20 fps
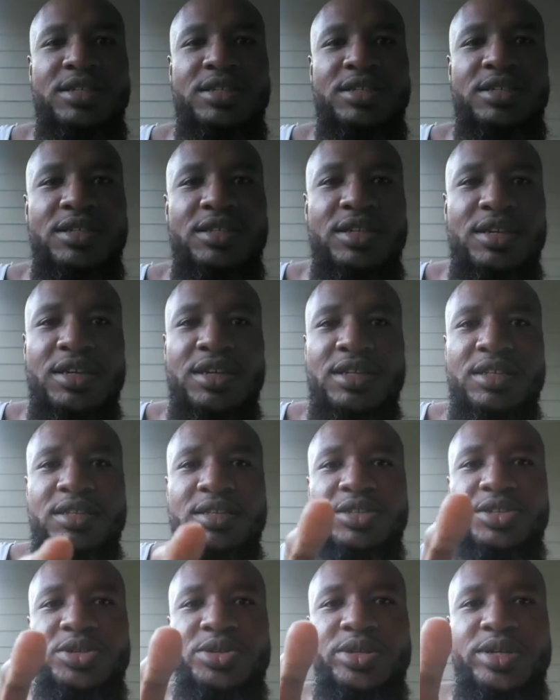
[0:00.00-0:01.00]
just looking at
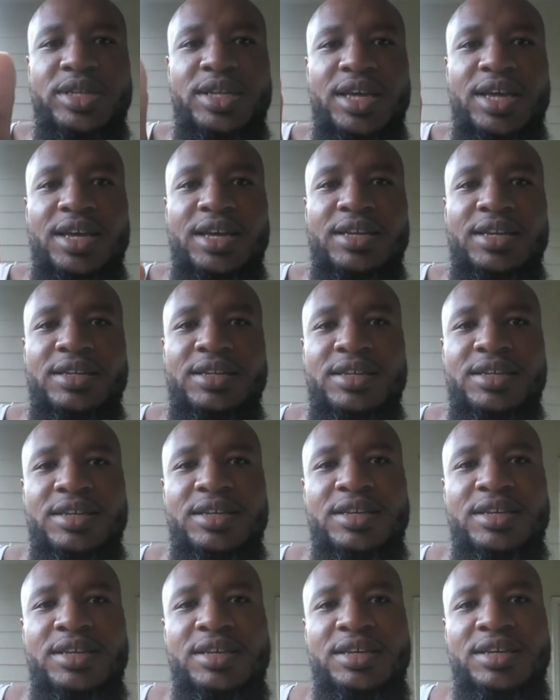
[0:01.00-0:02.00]
the tree line
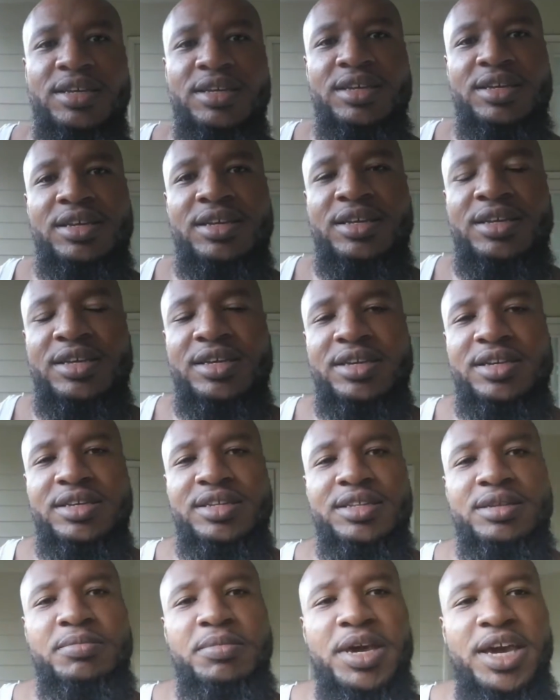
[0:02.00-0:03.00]

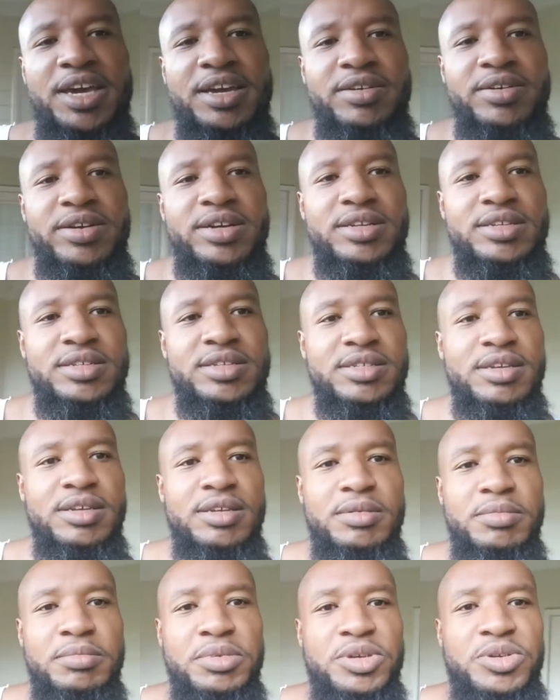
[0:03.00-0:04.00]
in the background, just
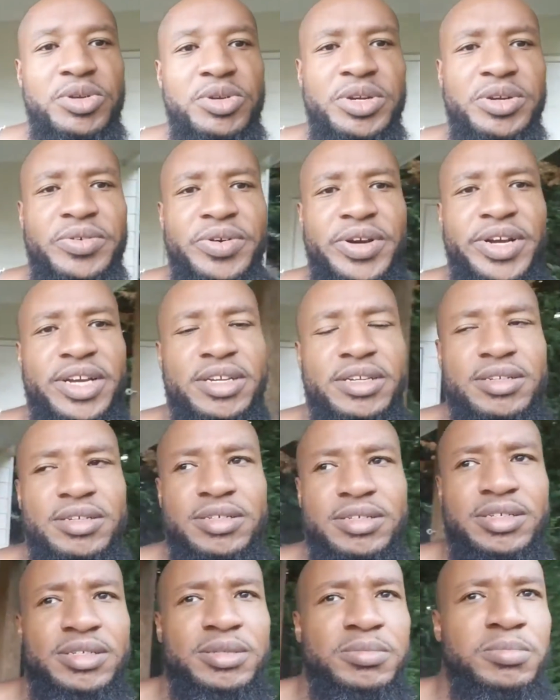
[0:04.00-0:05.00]
all the beauty around,
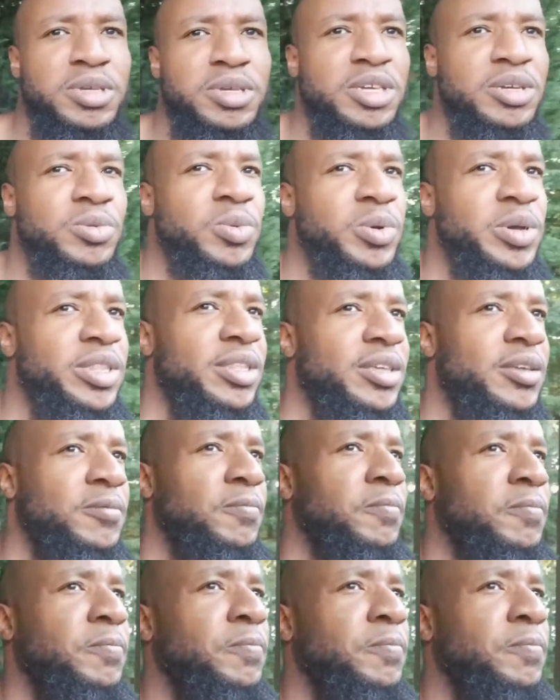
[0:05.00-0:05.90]
just being with it.